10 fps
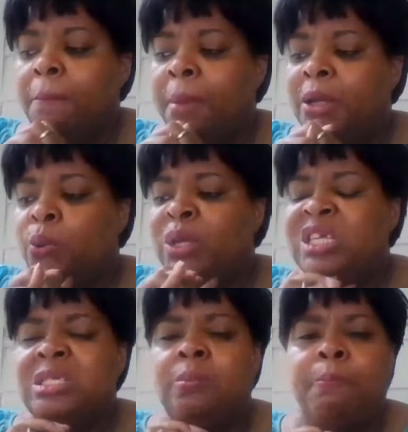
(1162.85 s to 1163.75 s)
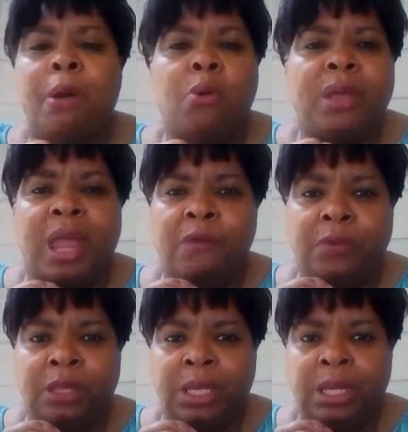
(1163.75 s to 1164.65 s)
But we spoke
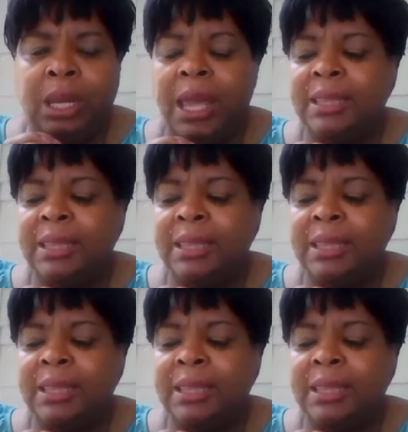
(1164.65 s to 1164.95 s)
everything.